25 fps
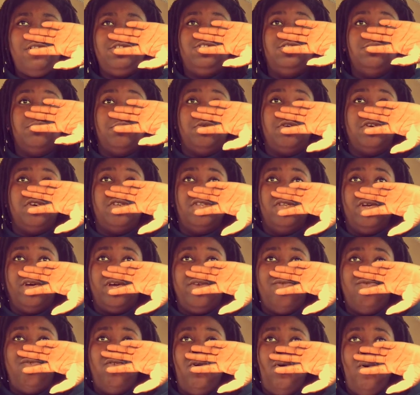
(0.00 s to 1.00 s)
some good
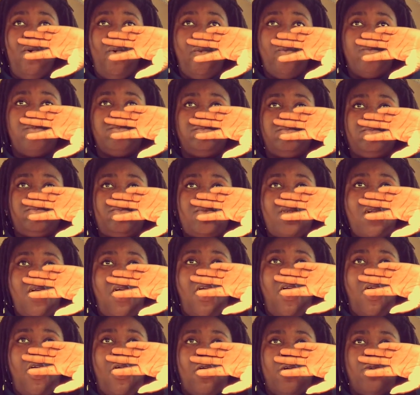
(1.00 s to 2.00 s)
looking food
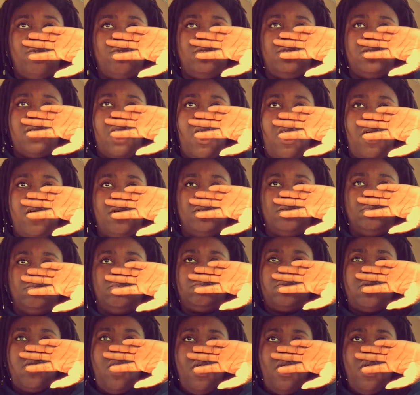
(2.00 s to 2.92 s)
all the time.